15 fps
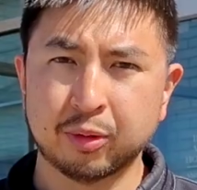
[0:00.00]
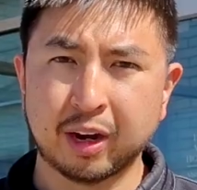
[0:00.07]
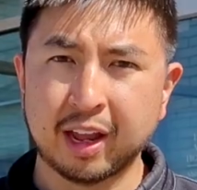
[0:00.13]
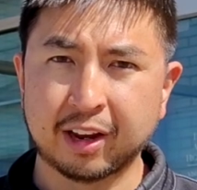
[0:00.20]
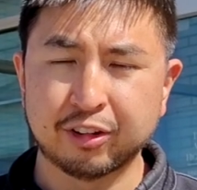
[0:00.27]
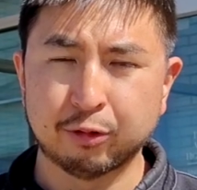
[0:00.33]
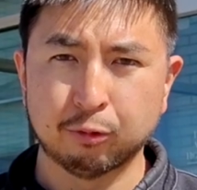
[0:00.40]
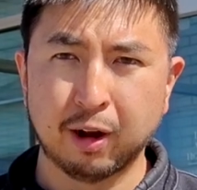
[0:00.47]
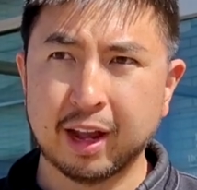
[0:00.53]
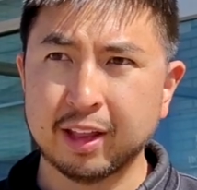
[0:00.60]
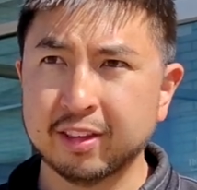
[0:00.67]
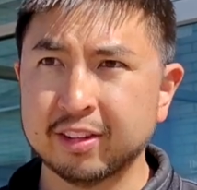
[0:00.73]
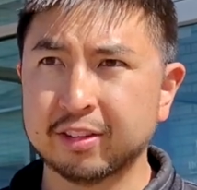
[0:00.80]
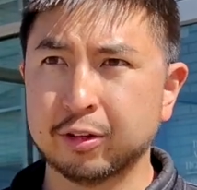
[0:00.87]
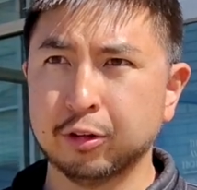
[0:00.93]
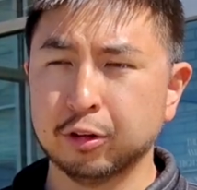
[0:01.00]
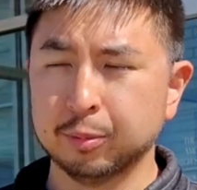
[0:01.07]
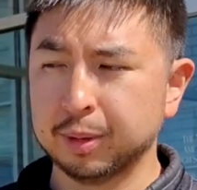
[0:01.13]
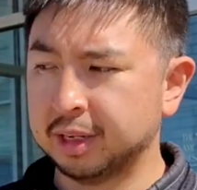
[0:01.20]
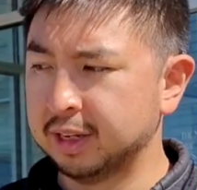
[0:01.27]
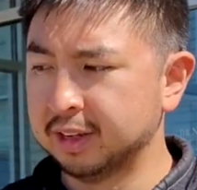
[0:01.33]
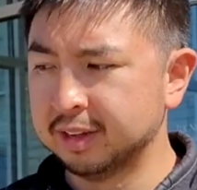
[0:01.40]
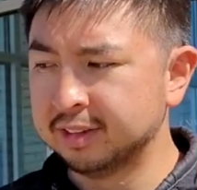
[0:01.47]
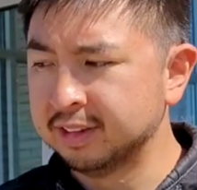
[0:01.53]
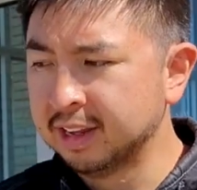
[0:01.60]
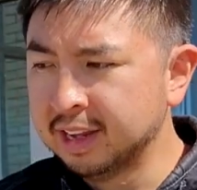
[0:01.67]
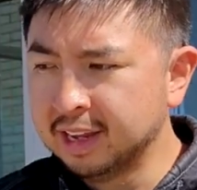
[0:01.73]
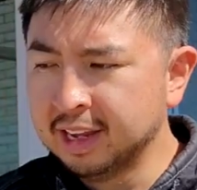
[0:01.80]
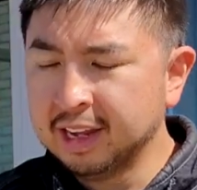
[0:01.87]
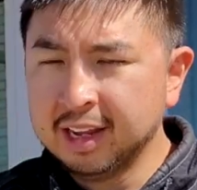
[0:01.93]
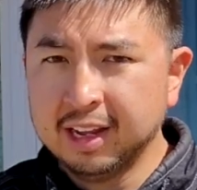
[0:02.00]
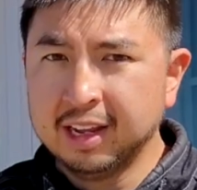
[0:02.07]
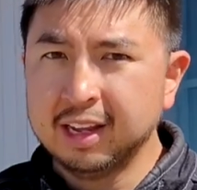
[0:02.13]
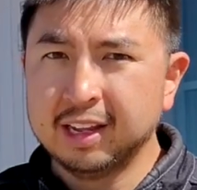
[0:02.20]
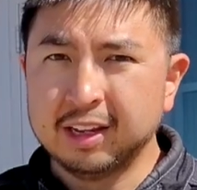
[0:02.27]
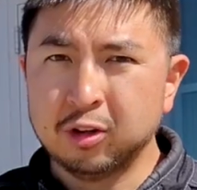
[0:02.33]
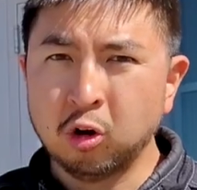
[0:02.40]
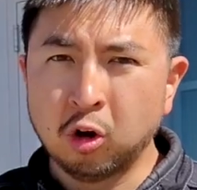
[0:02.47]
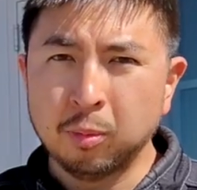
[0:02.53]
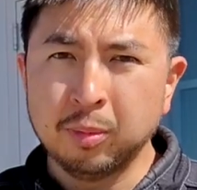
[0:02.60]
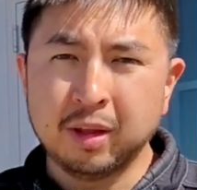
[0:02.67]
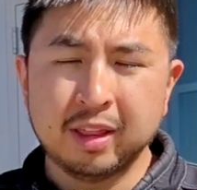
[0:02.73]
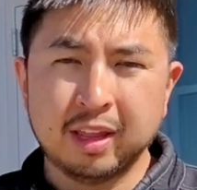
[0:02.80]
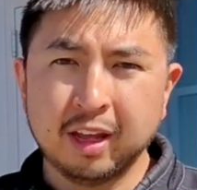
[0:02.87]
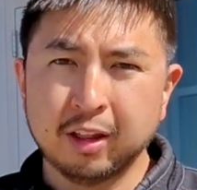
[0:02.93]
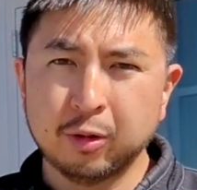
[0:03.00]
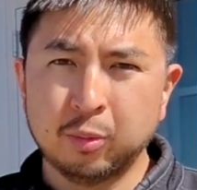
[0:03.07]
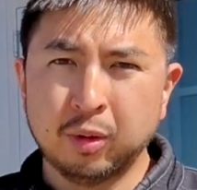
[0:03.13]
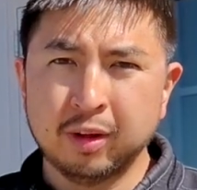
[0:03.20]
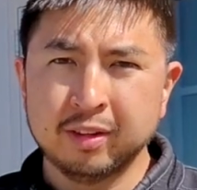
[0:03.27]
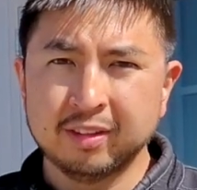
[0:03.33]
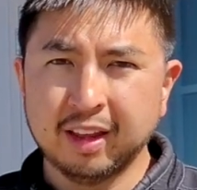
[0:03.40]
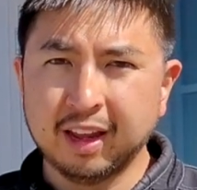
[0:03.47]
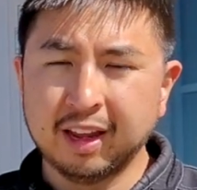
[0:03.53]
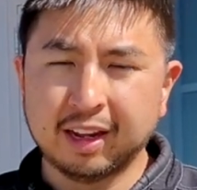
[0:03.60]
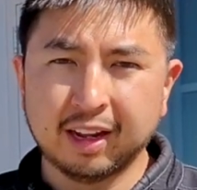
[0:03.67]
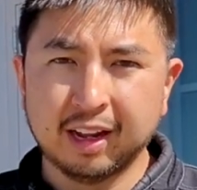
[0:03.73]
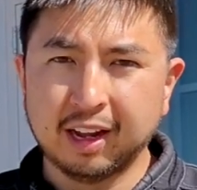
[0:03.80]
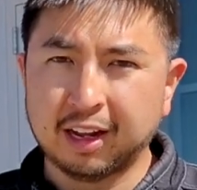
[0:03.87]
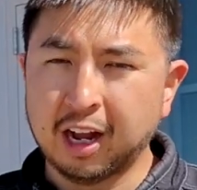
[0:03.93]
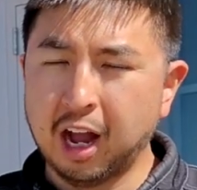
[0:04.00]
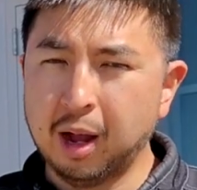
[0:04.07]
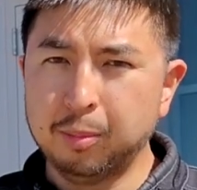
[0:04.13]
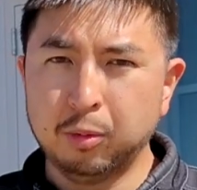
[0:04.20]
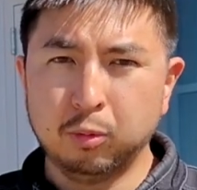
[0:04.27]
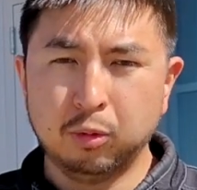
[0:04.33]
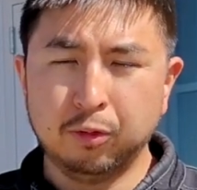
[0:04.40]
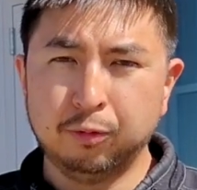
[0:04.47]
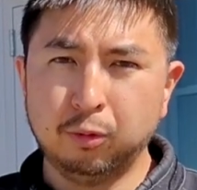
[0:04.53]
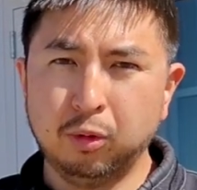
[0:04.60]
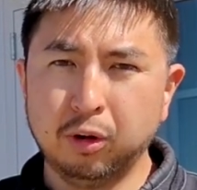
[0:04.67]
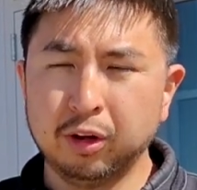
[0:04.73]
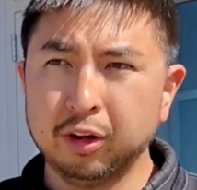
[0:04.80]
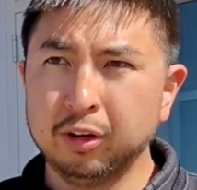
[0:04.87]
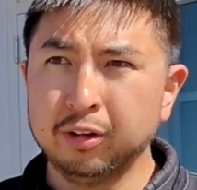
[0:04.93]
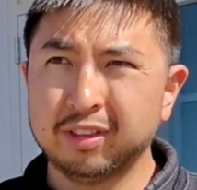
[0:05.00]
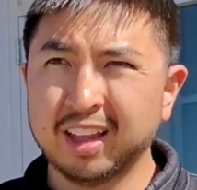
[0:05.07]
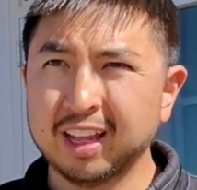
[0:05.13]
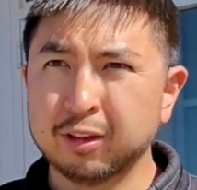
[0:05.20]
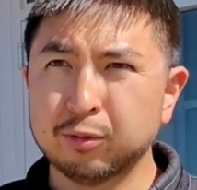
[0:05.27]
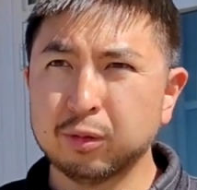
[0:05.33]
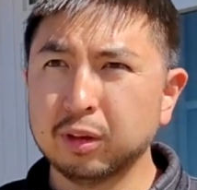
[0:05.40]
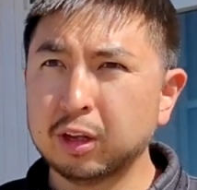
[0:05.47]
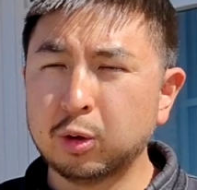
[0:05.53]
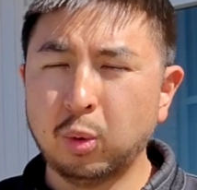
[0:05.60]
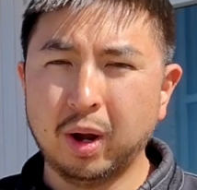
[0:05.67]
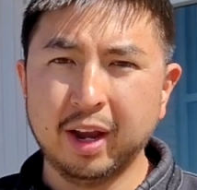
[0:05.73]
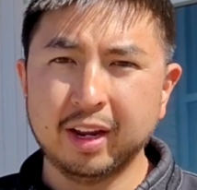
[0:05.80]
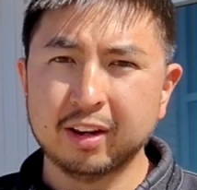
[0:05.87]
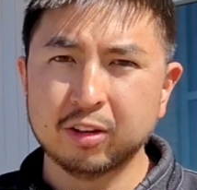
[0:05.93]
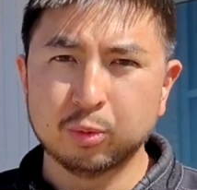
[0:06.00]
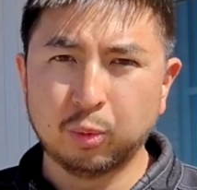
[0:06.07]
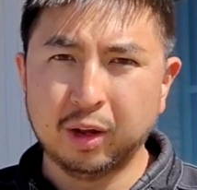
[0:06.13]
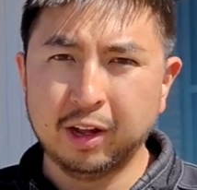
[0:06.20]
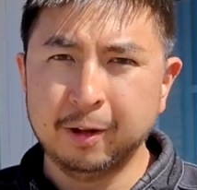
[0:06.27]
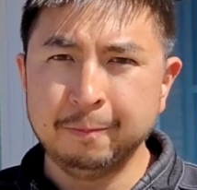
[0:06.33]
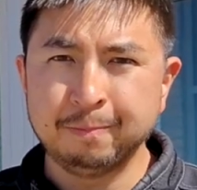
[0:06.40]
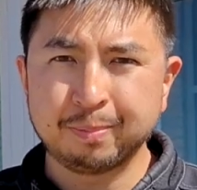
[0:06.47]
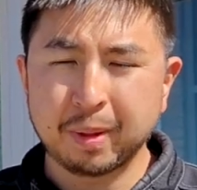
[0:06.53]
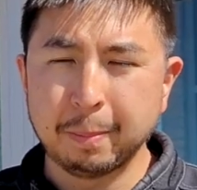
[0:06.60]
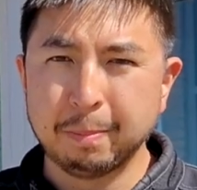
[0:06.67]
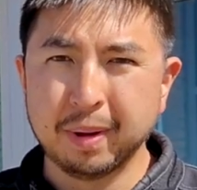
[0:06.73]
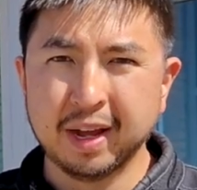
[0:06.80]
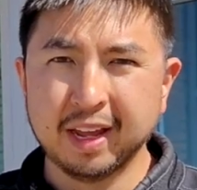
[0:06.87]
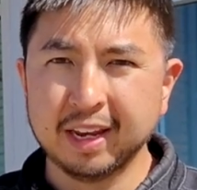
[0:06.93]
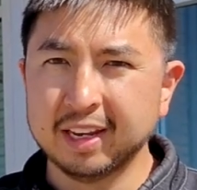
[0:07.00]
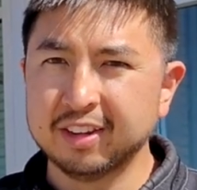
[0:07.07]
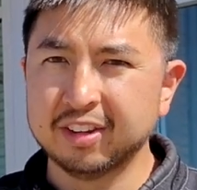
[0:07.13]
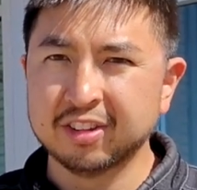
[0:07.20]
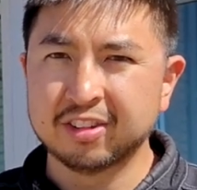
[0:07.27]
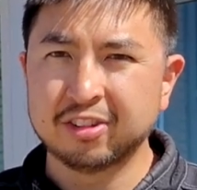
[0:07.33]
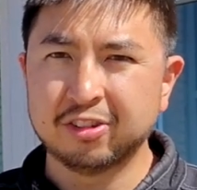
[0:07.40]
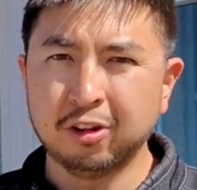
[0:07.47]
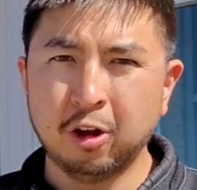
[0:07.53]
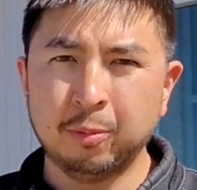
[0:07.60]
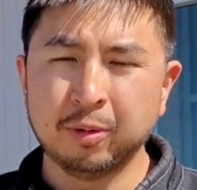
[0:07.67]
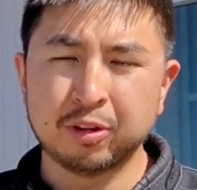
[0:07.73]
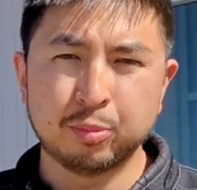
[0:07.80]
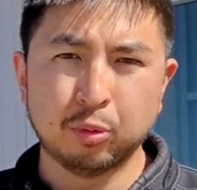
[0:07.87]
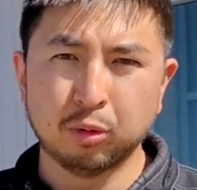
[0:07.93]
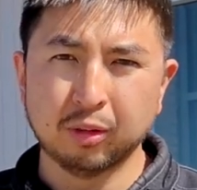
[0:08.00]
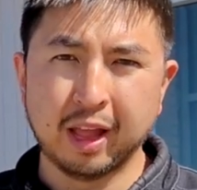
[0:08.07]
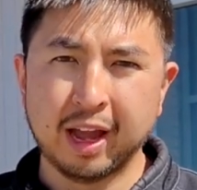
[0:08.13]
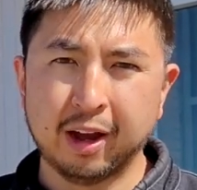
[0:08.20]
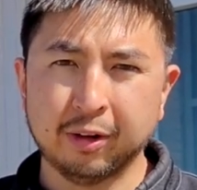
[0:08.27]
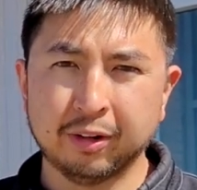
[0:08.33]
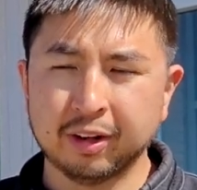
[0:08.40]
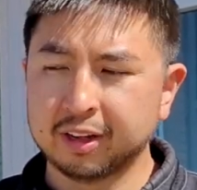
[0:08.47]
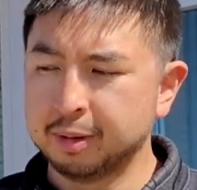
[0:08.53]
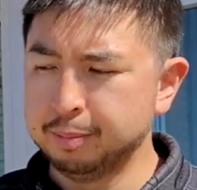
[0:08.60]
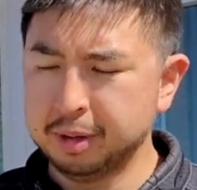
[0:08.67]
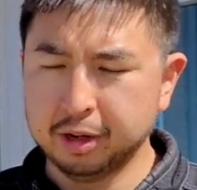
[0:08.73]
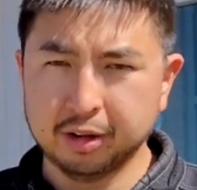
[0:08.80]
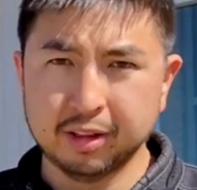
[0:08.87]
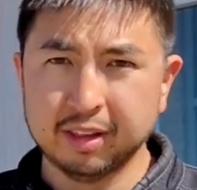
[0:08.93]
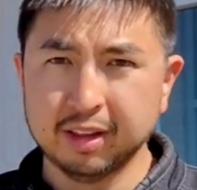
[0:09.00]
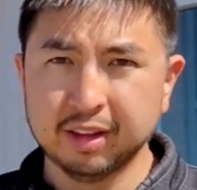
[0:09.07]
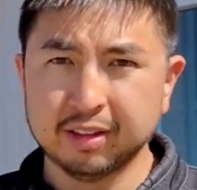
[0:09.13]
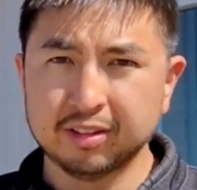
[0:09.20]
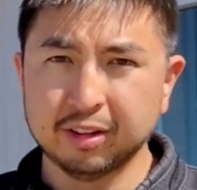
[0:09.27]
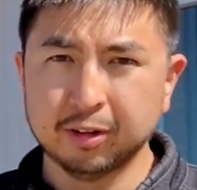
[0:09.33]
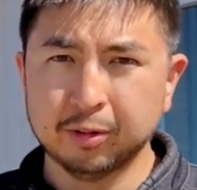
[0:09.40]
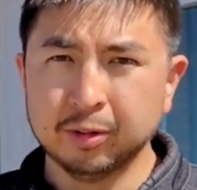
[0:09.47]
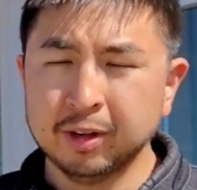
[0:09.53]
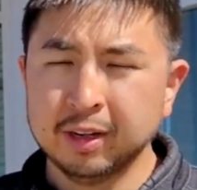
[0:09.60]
I actually ride the scooter because Normally the other ones like a Kaabo Wolf Warrior, that's really quiet as well, but just so much more loud compared to this. So